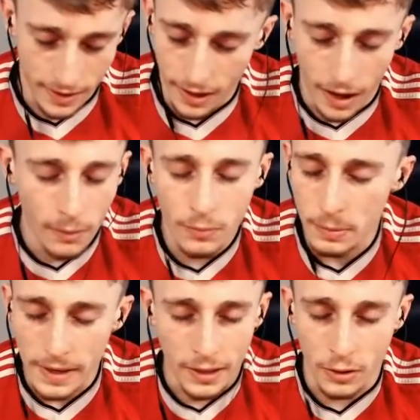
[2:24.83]
I'm
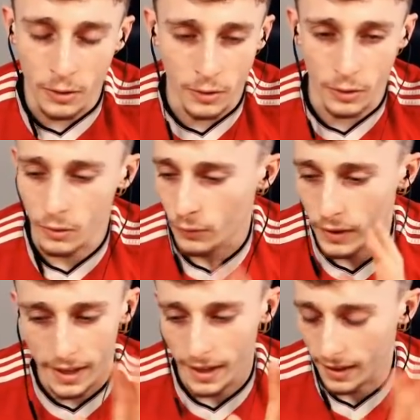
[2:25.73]
speaking too soon.
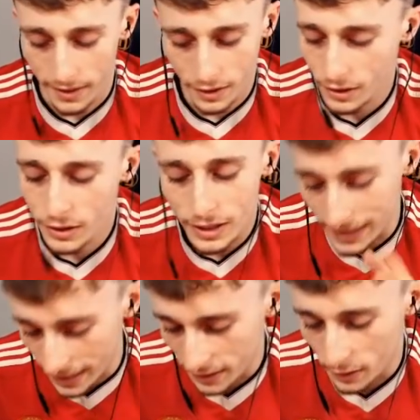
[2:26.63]
Forget. Just let
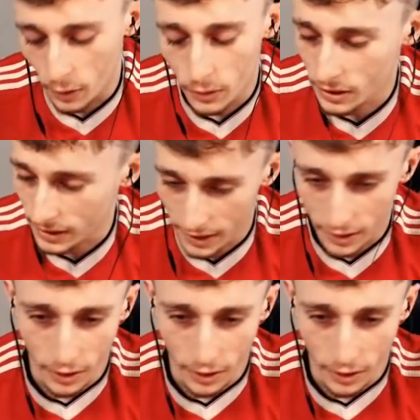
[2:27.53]
it go. Just let it go.